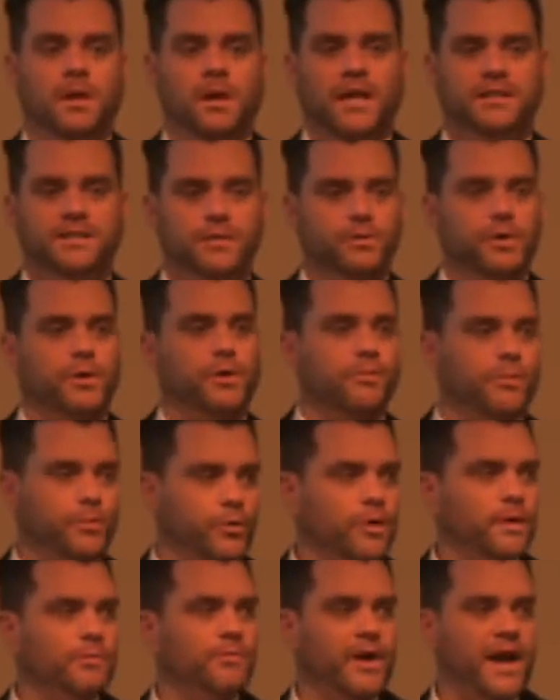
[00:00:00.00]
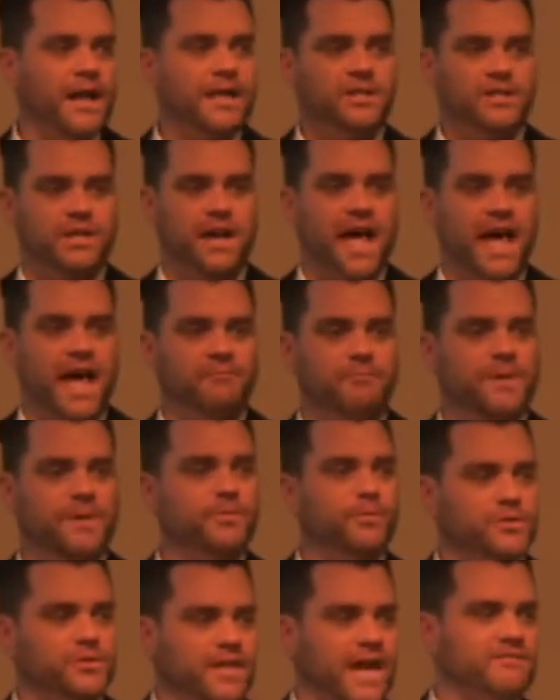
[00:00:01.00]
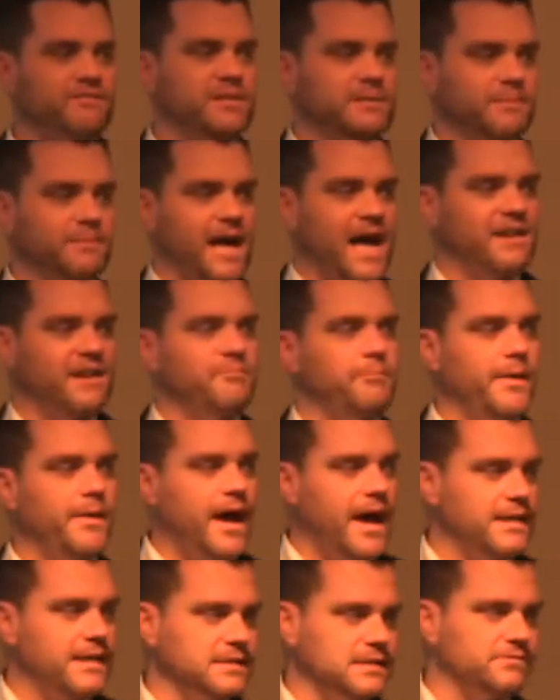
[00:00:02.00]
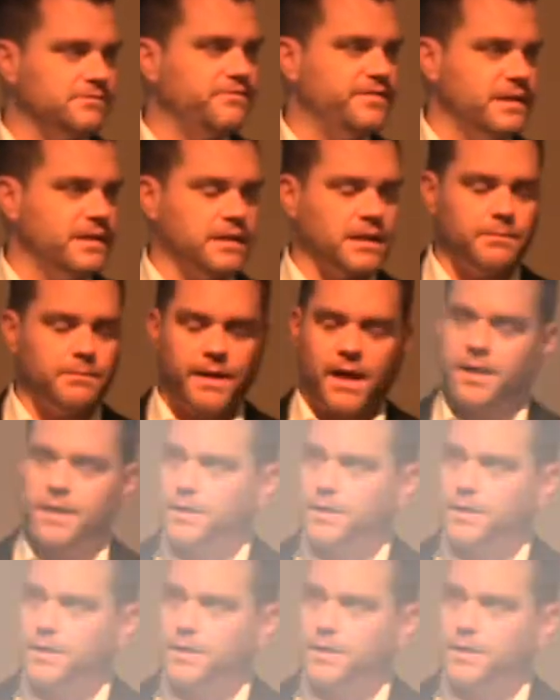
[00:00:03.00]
And so your employer branding should have this kind of positive feeling about